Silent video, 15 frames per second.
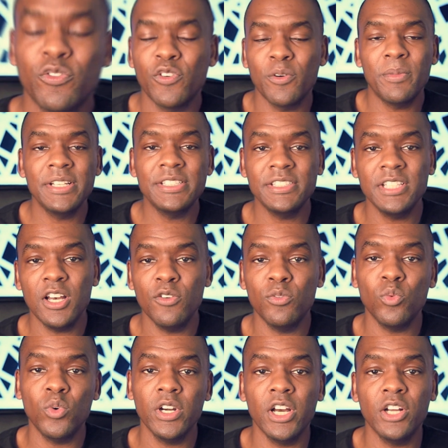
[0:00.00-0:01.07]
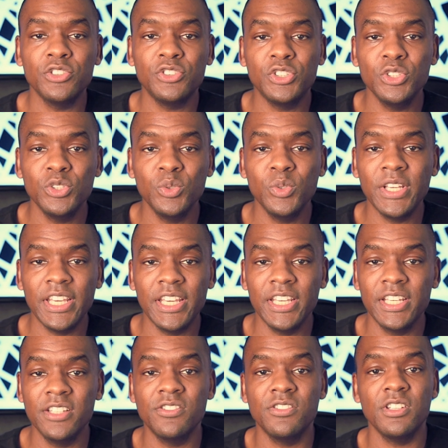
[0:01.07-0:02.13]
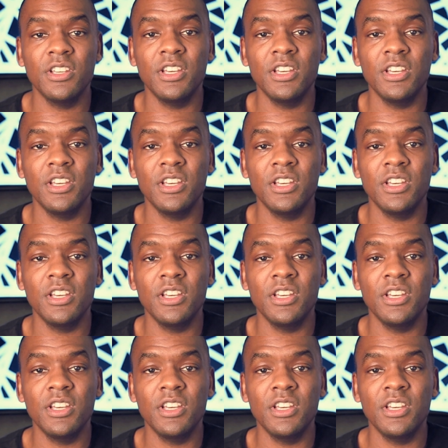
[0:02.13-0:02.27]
for myself, what I'll do is